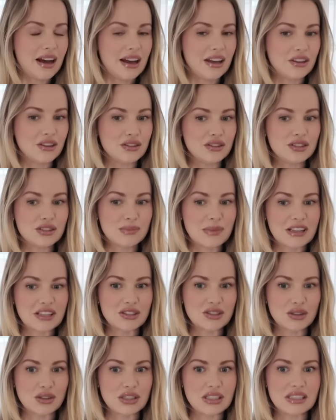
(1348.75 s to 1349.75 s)
I used my
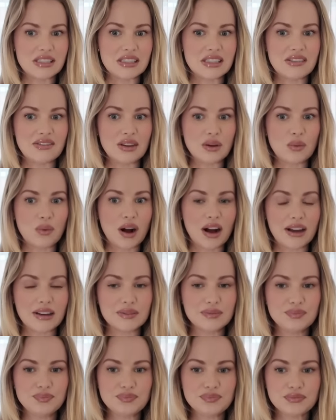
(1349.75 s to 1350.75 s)
Sony ZV-1,